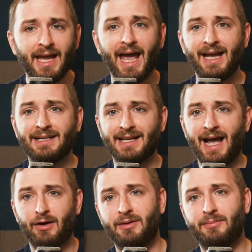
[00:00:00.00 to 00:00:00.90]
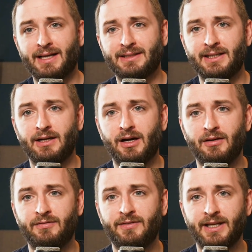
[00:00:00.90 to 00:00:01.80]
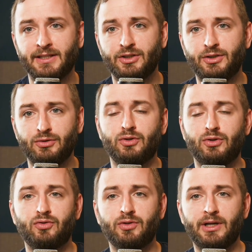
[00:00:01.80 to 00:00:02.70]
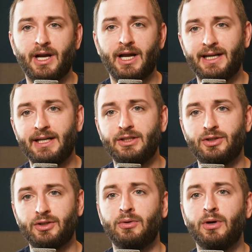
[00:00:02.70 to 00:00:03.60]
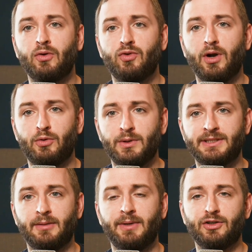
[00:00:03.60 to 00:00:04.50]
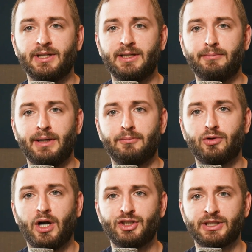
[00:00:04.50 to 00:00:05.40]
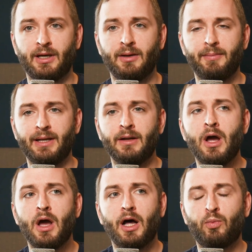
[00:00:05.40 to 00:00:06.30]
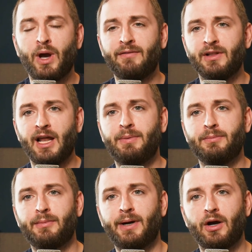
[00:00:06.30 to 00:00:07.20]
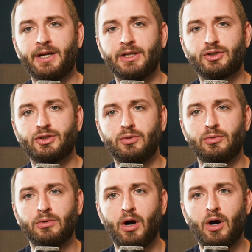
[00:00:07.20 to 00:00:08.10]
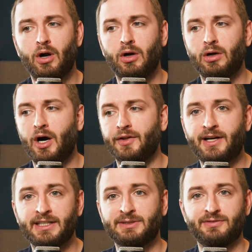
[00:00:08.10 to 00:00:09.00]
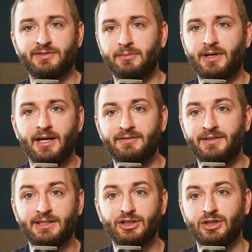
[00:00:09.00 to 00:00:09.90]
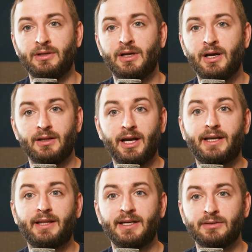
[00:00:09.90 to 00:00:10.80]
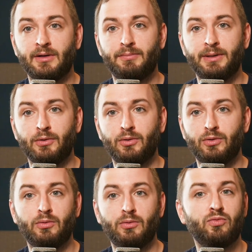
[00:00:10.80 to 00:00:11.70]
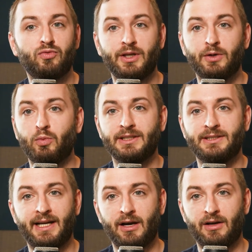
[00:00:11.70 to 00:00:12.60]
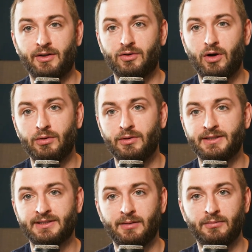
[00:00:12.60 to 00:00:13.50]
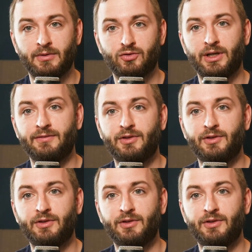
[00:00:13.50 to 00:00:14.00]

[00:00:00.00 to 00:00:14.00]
eggs out of the basket of the institutional career and into Rebel Wisdom and your independent projects. I mean, uh, I have a lot of people in my audience who are on the cusp of some kind of decision like this. Uh, people who really want to stake out on their own in some creative